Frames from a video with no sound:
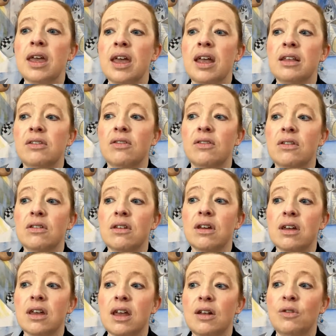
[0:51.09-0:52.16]
It's
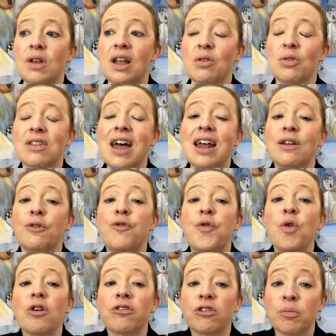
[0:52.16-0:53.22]
not
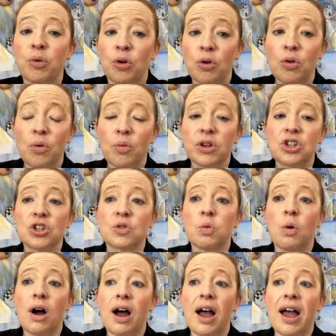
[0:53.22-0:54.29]
enforceable, which is
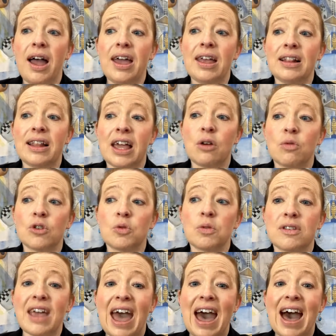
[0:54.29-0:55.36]
why language
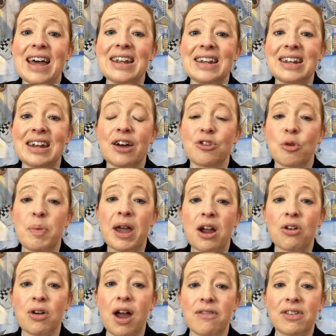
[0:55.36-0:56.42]
was added in other
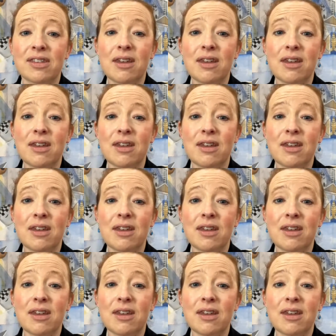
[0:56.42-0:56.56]
paragraphs.